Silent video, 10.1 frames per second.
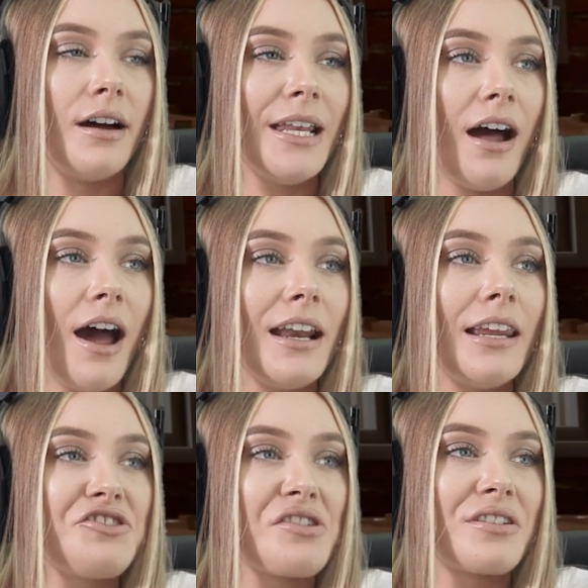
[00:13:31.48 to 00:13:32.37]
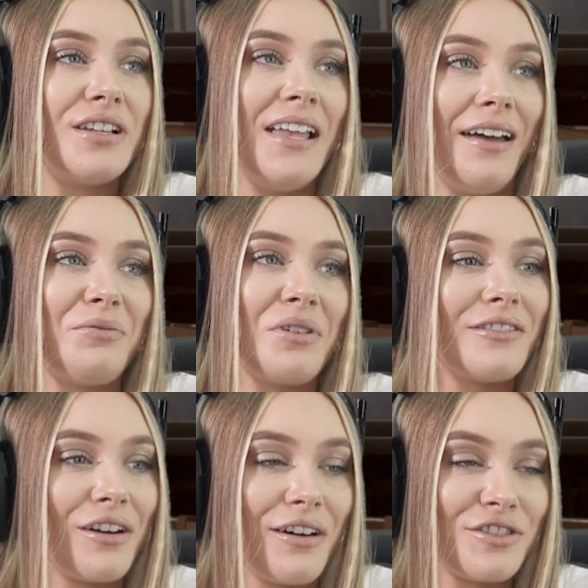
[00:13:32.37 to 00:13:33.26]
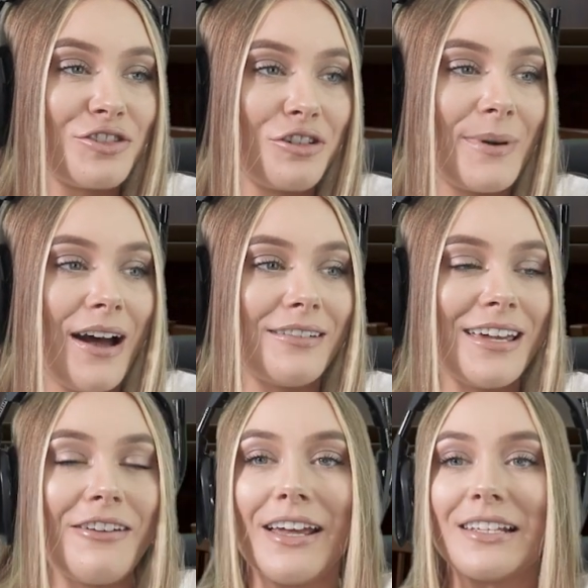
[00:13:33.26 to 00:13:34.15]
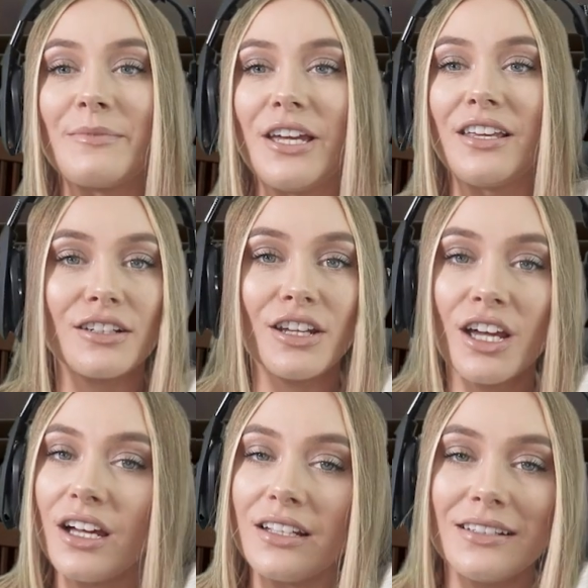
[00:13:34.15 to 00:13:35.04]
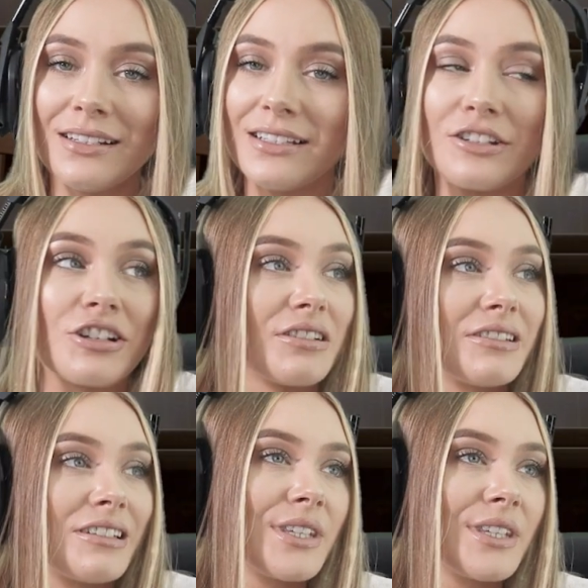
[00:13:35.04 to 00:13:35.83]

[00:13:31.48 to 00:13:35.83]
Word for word: I mean, I literally just said we've got a lot to talk about, and here he is making decisions.